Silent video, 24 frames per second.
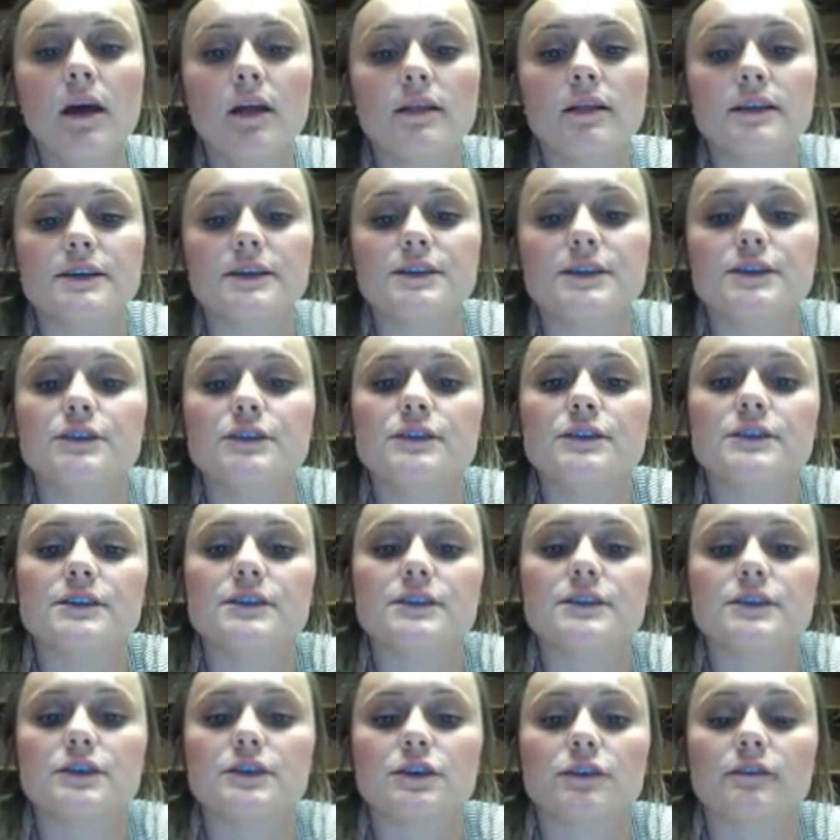The students
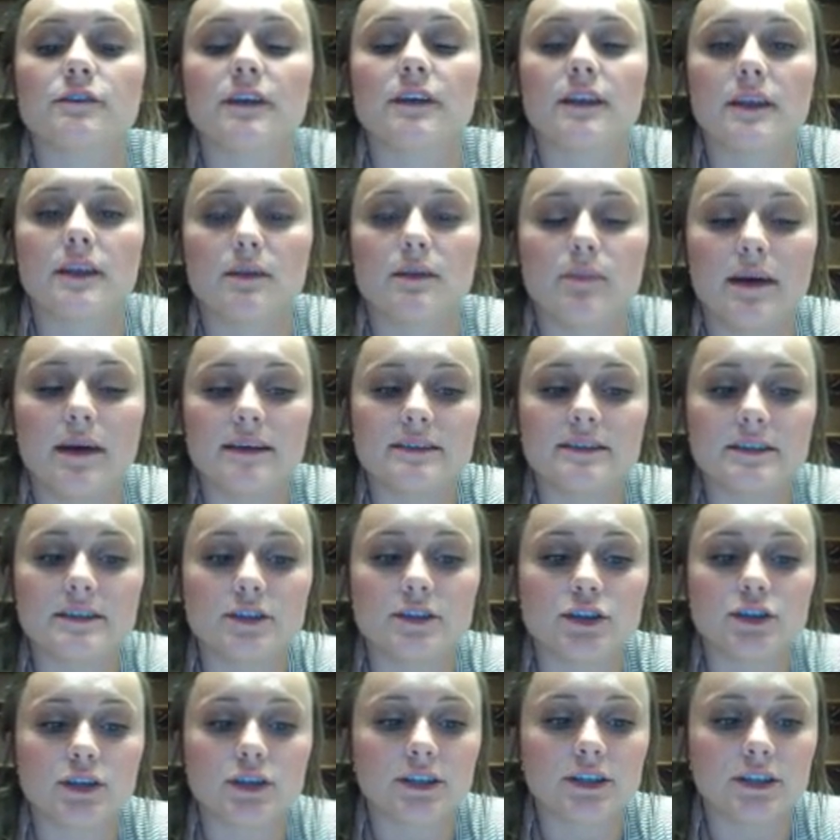deserve the best
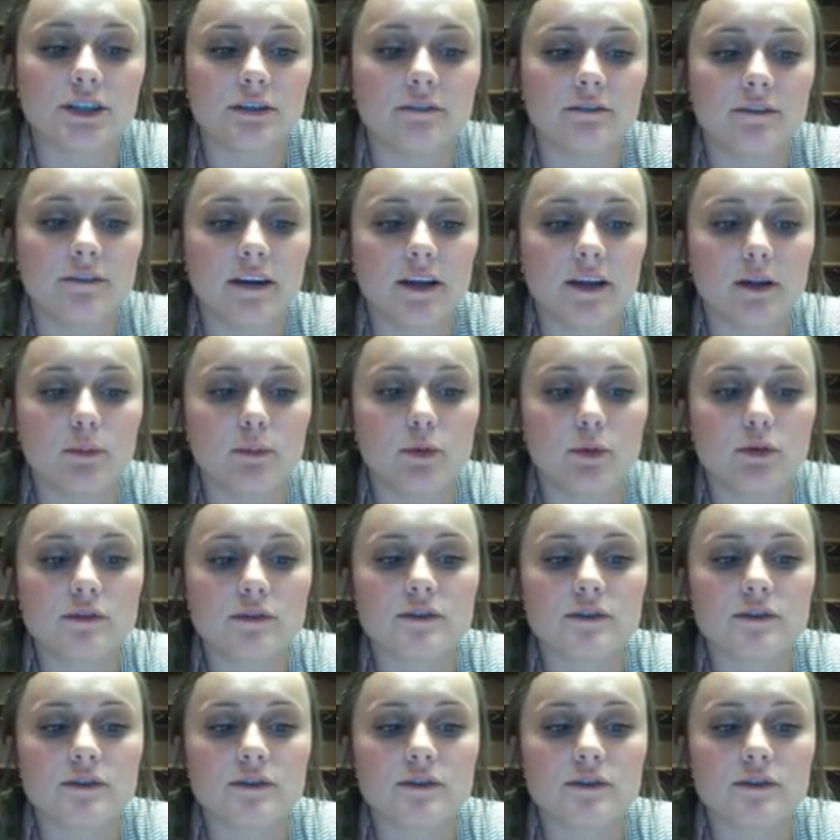instruction available,